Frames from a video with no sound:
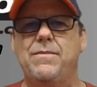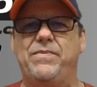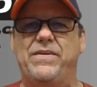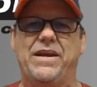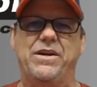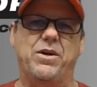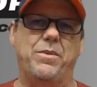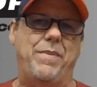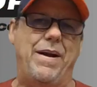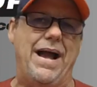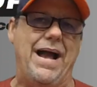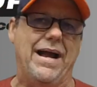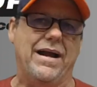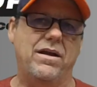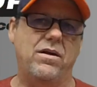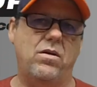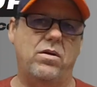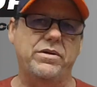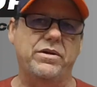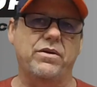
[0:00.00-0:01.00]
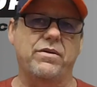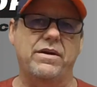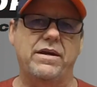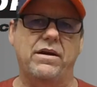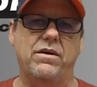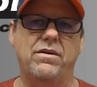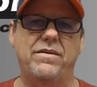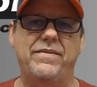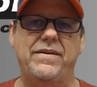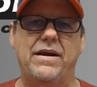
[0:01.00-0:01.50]
and you're packing all your
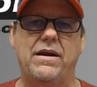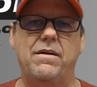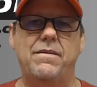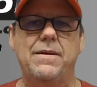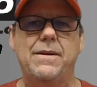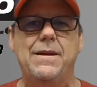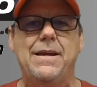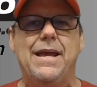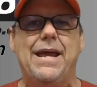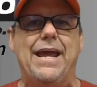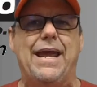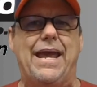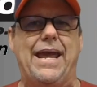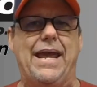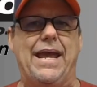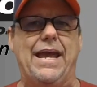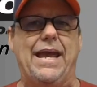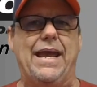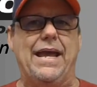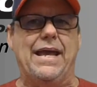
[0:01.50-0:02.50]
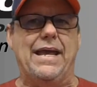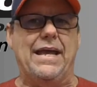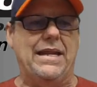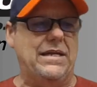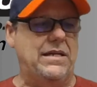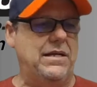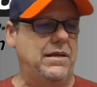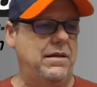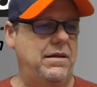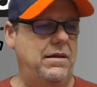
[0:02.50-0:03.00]
gear in there
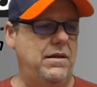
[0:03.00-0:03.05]
and